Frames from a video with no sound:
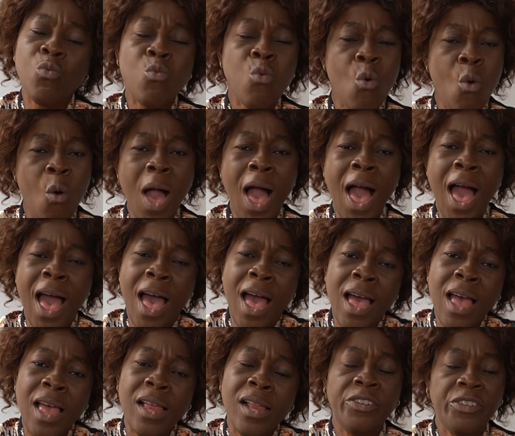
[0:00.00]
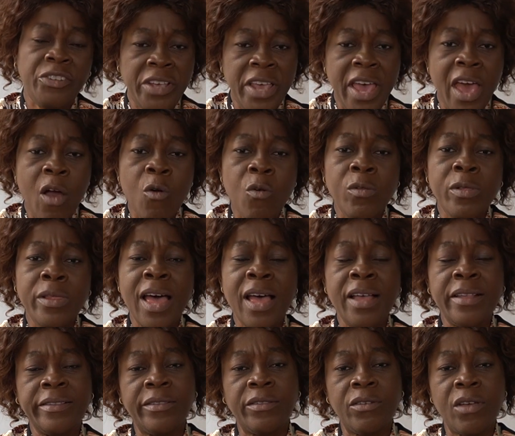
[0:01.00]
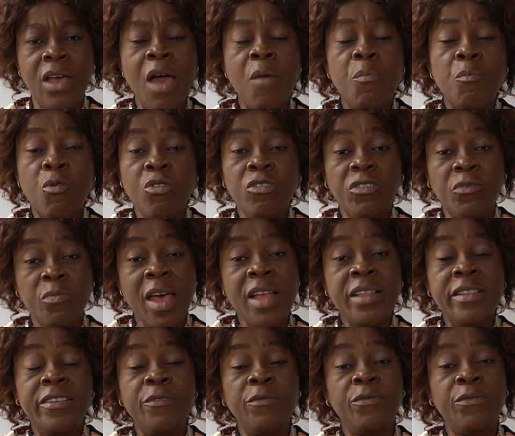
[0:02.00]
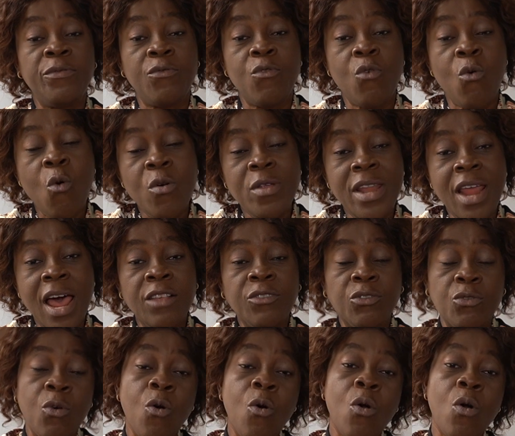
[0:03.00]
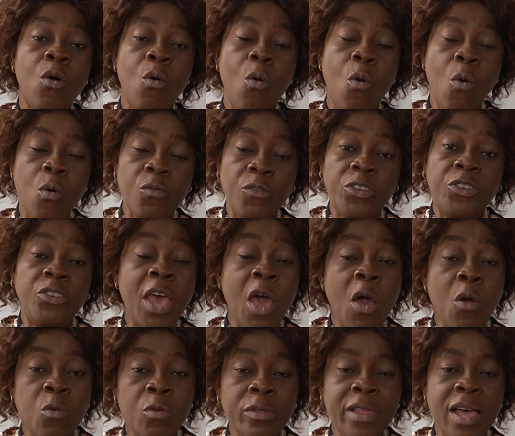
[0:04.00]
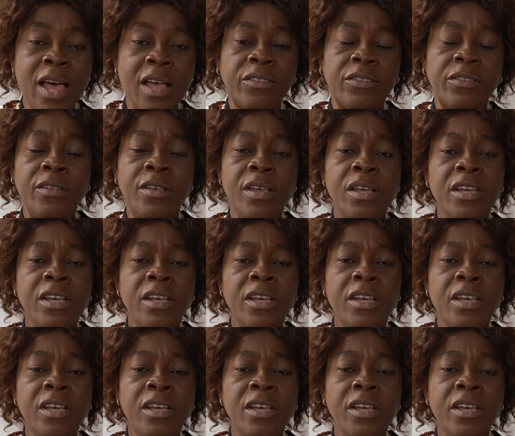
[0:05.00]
who are shareholders, prospective owners or shareholders?